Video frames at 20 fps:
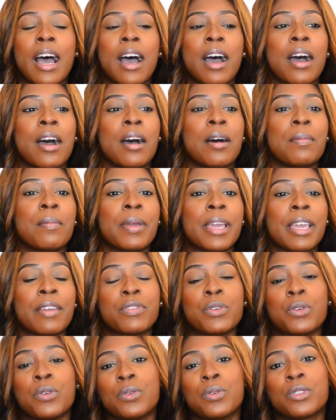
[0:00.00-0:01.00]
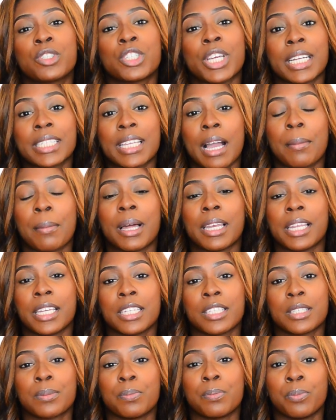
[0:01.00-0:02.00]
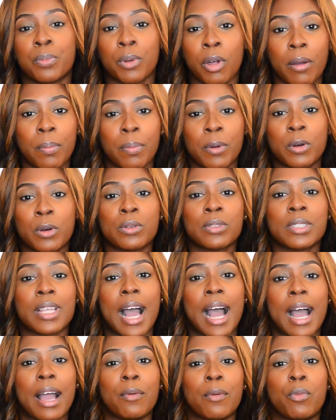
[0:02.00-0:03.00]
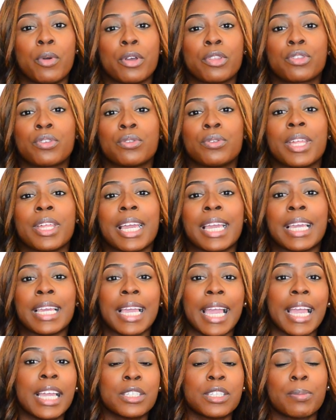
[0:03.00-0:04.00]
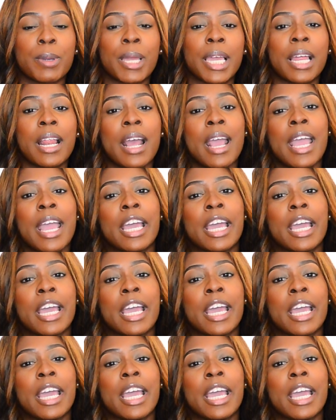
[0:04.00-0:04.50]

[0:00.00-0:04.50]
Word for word: Um, if you checked out my latest blog post, I went through the engagement,